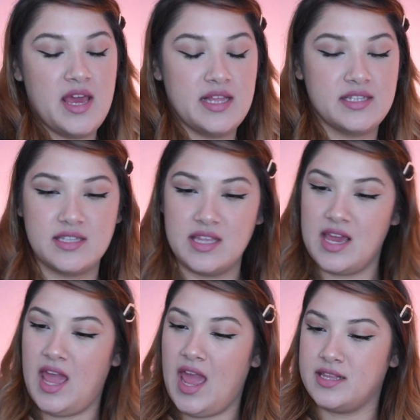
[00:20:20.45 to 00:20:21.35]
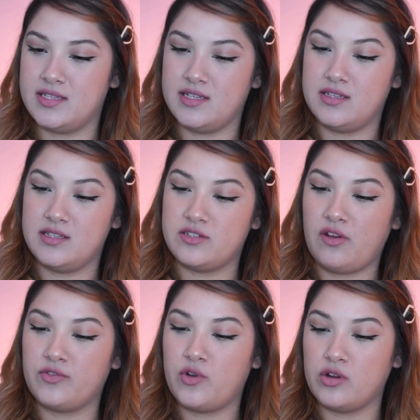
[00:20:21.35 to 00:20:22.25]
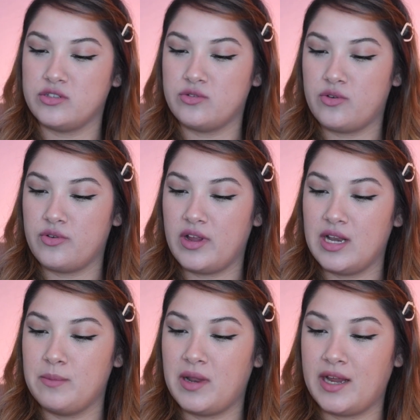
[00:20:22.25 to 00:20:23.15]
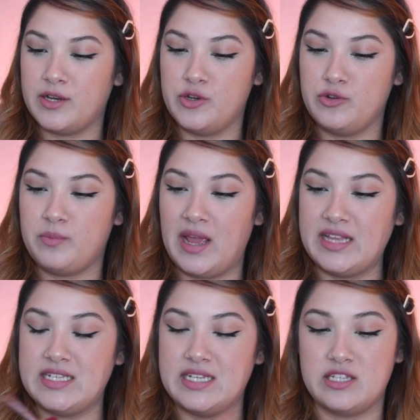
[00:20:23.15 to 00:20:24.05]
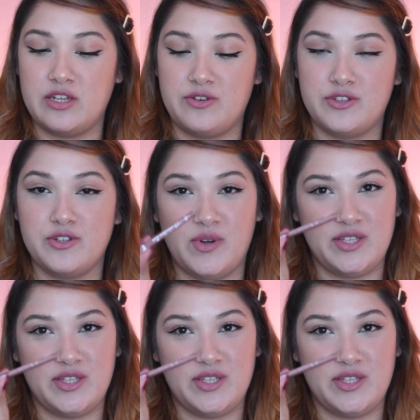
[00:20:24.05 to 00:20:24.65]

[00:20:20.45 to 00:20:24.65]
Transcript: It's the Essence Soft Contouring Lip Liner Nude Painting in 02.